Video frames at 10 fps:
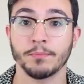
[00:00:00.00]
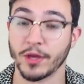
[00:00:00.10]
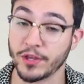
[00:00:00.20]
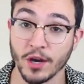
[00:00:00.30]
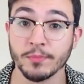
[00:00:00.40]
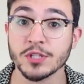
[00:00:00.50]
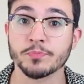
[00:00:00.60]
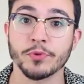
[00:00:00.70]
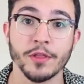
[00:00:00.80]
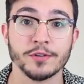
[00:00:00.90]
But Heung-min's
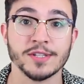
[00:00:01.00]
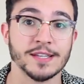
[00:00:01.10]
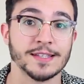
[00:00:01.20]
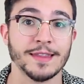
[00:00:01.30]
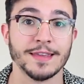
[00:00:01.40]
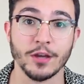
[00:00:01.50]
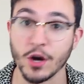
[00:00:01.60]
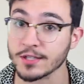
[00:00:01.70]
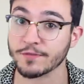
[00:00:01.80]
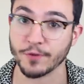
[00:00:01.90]
brother says that they
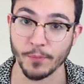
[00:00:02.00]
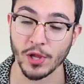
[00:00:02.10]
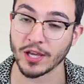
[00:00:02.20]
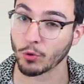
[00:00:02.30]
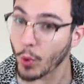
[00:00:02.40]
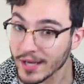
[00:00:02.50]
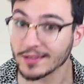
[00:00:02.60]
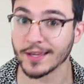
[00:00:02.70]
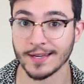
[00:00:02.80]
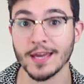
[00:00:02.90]
got into football at quite a
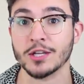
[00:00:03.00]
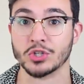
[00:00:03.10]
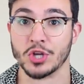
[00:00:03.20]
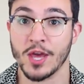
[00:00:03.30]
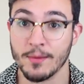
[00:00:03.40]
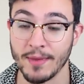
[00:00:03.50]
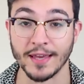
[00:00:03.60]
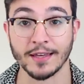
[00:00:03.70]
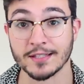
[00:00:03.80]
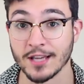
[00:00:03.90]
late age,
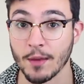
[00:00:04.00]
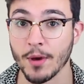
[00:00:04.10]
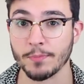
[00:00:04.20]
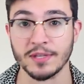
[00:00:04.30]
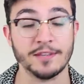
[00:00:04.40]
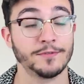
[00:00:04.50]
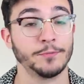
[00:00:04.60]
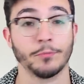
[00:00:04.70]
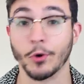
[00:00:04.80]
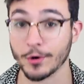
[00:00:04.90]
making his come up
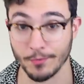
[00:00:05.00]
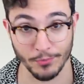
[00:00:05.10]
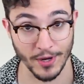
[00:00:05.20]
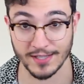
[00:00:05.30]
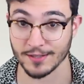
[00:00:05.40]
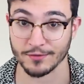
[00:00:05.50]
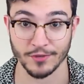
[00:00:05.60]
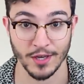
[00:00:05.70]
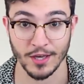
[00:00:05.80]
even more impressive.